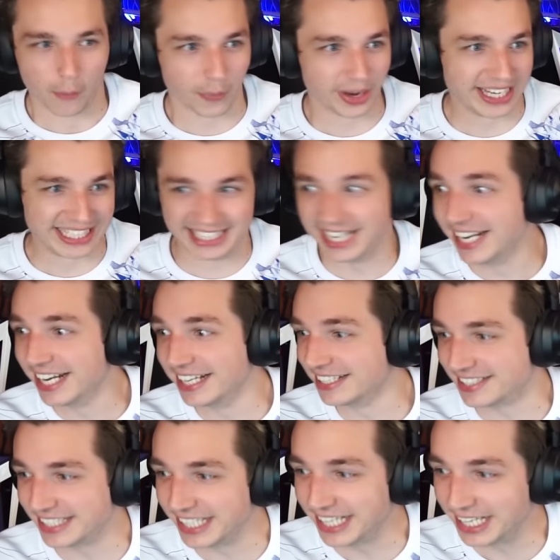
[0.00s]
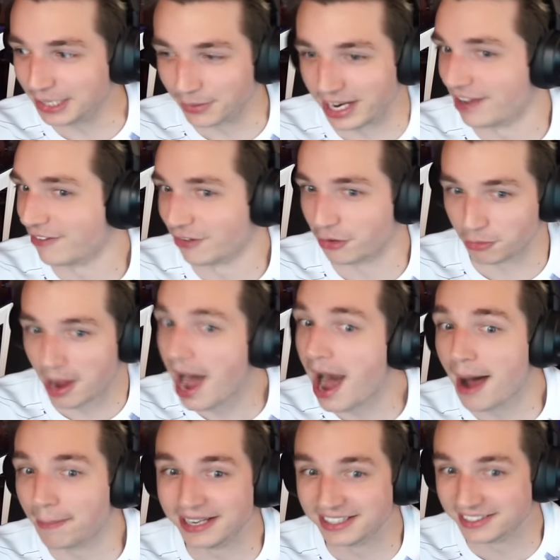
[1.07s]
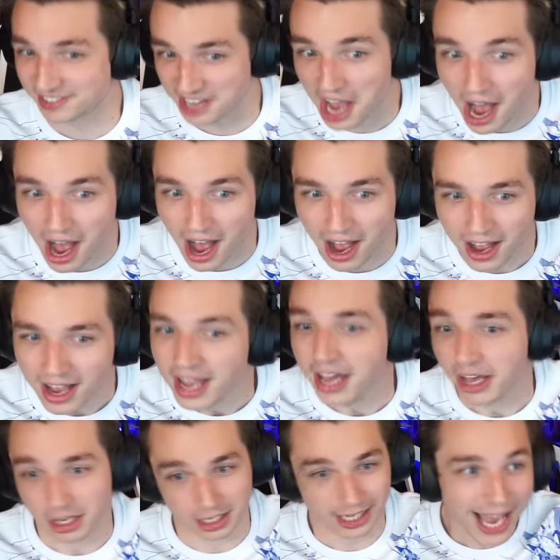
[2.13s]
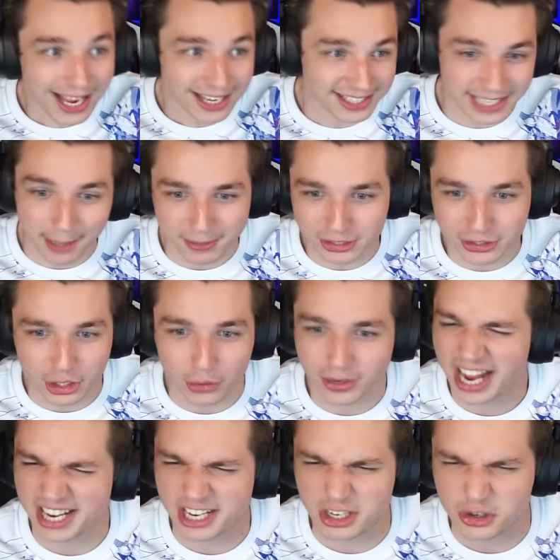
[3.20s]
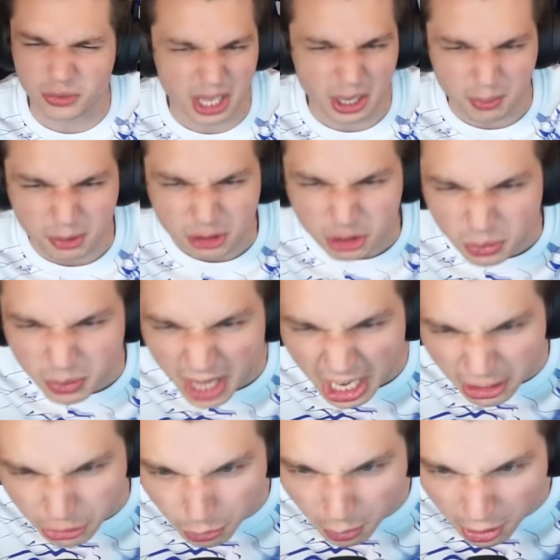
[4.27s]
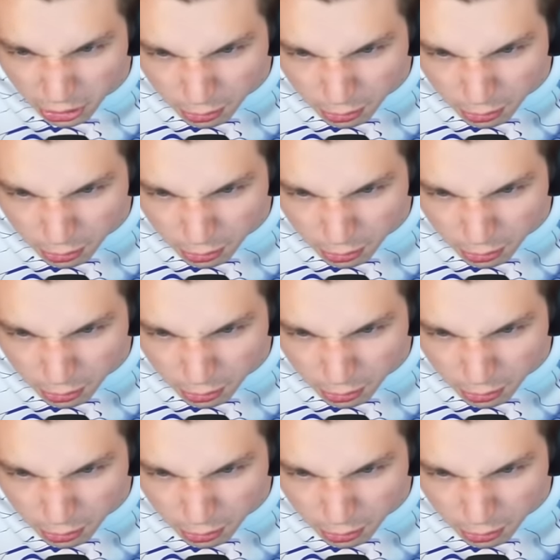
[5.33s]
we didn't see whatever Robin saw last episode. I knew they would do that to us,